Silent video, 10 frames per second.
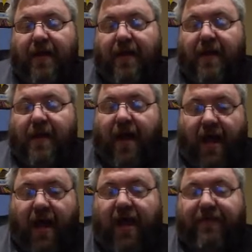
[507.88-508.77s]
Ahead
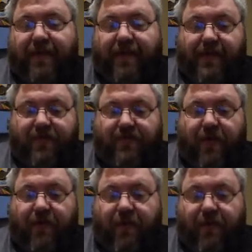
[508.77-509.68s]
of the destroy
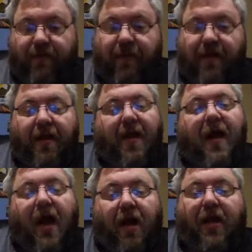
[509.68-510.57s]
move. I'll
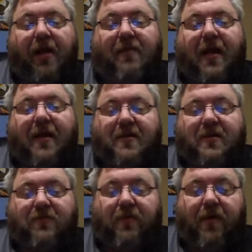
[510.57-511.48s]
keep that destroy
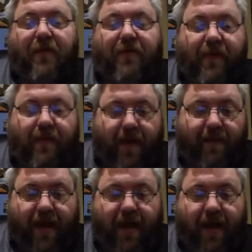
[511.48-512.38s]
move in my back
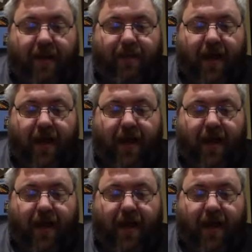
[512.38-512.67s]
pocket